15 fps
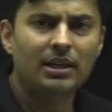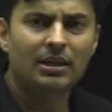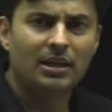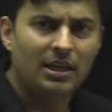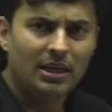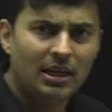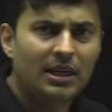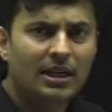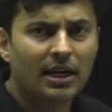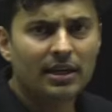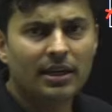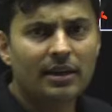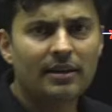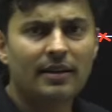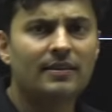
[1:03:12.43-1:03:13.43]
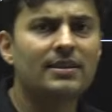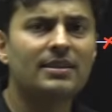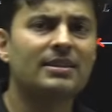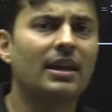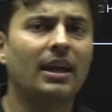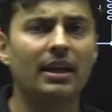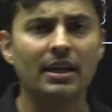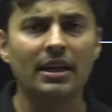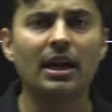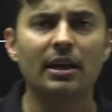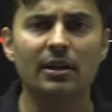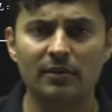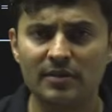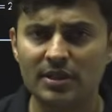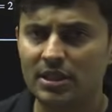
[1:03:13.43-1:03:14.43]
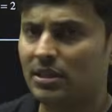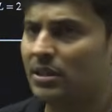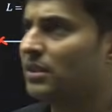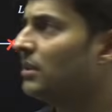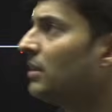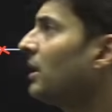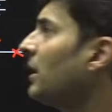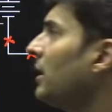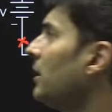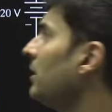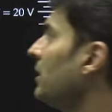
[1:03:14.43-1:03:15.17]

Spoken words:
Inductor resists any kind of changes in the current.